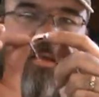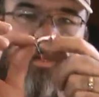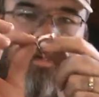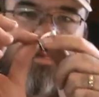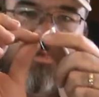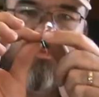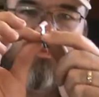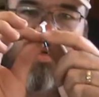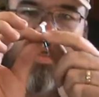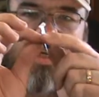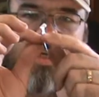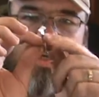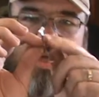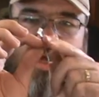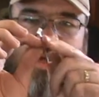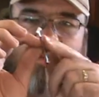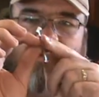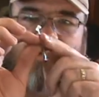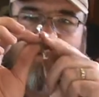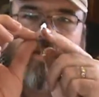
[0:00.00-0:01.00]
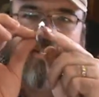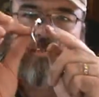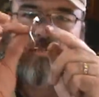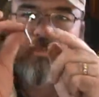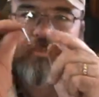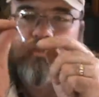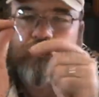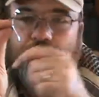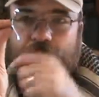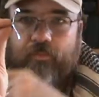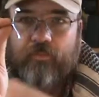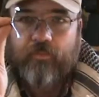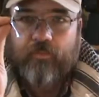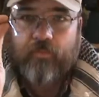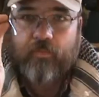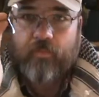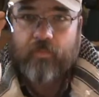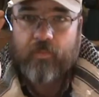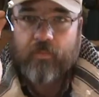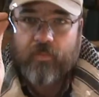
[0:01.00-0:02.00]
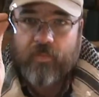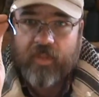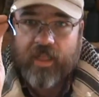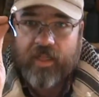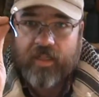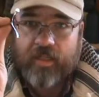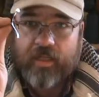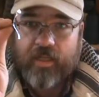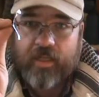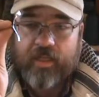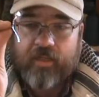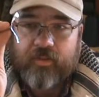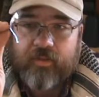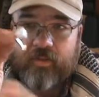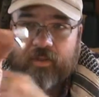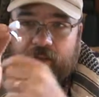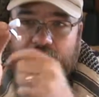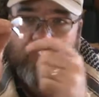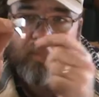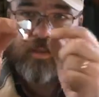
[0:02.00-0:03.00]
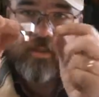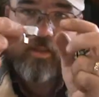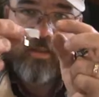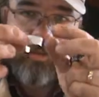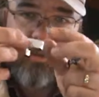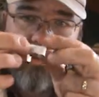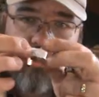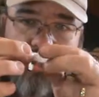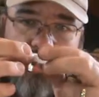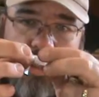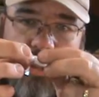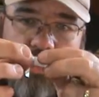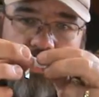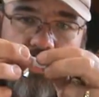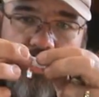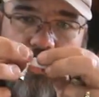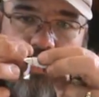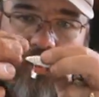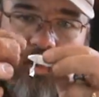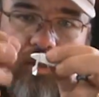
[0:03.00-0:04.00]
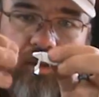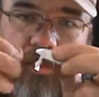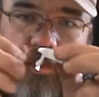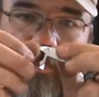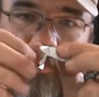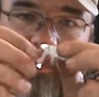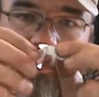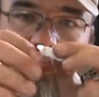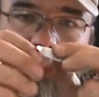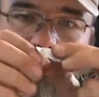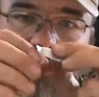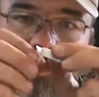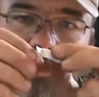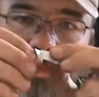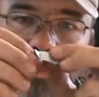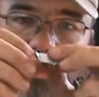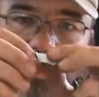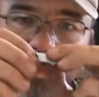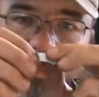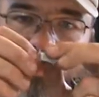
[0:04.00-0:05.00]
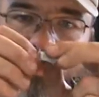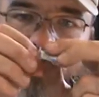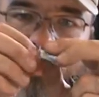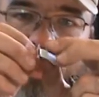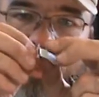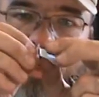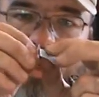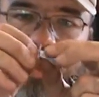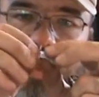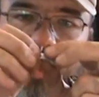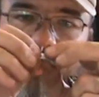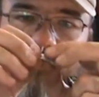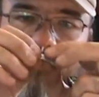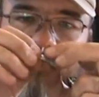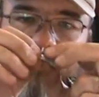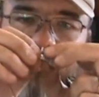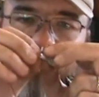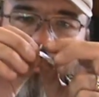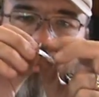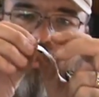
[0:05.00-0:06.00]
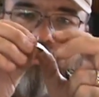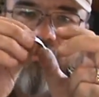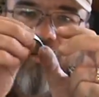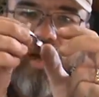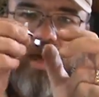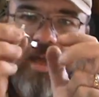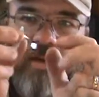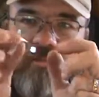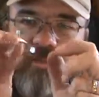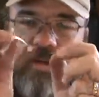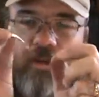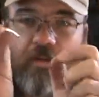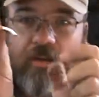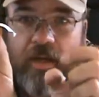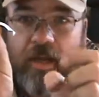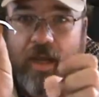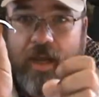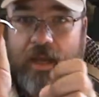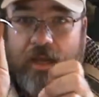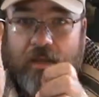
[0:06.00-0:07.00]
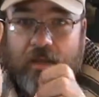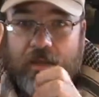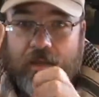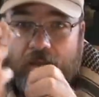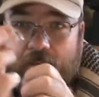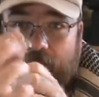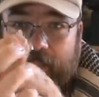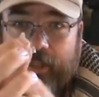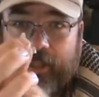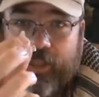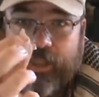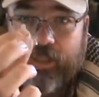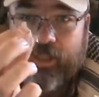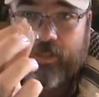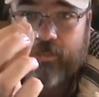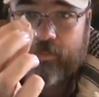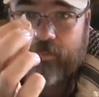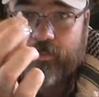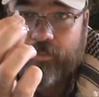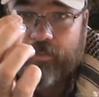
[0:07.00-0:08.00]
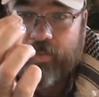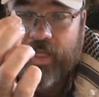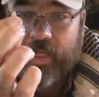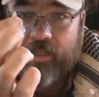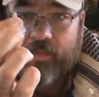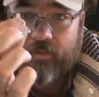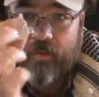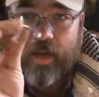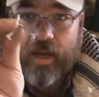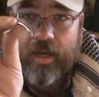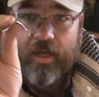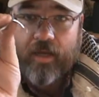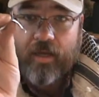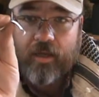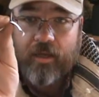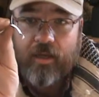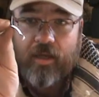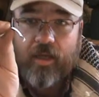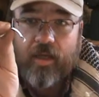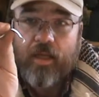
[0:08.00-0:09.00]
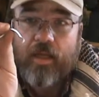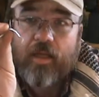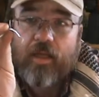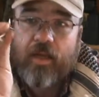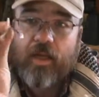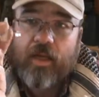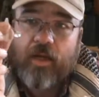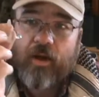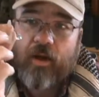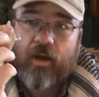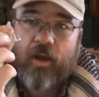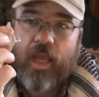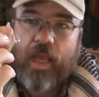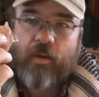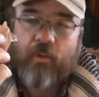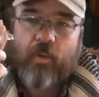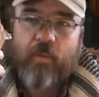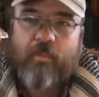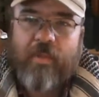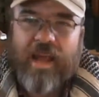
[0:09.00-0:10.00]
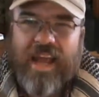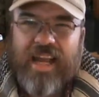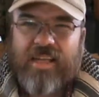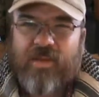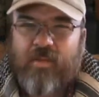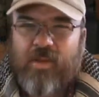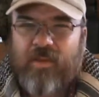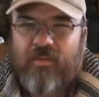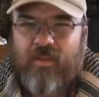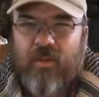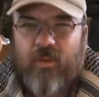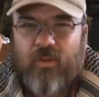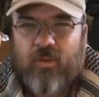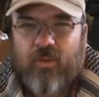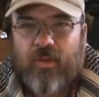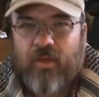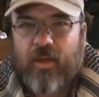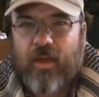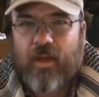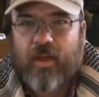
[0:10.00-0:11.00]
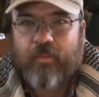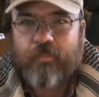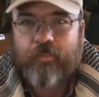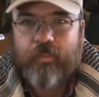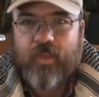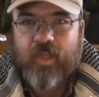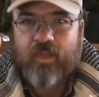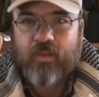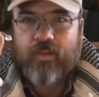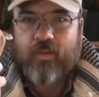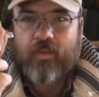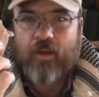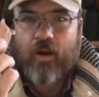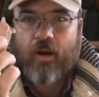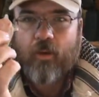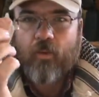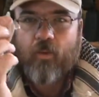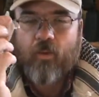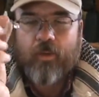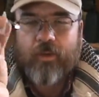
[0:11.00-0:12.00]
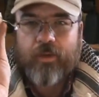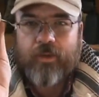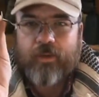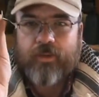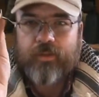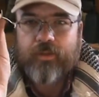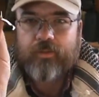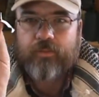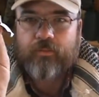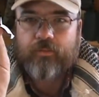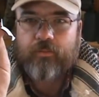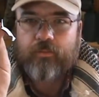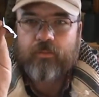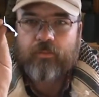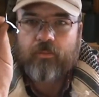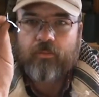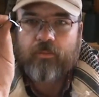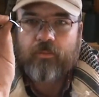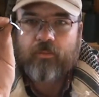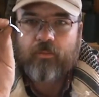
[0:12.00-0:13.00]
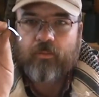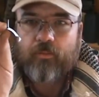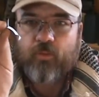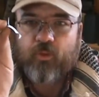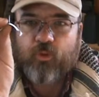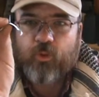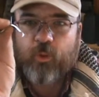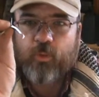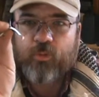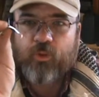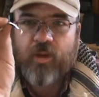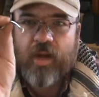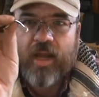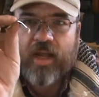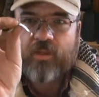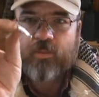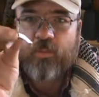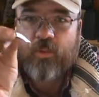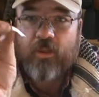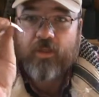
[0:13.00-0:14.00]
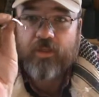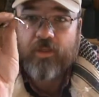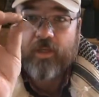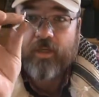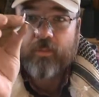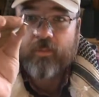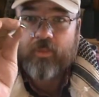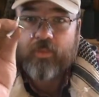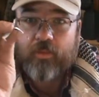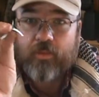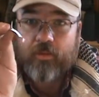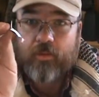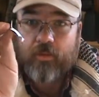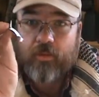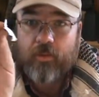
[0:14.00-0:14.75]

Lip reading: is you made kind of a like this. So you got your cut 45-degree angle-ish piece right here. It reminds me of those the Star Wars troop transport ships.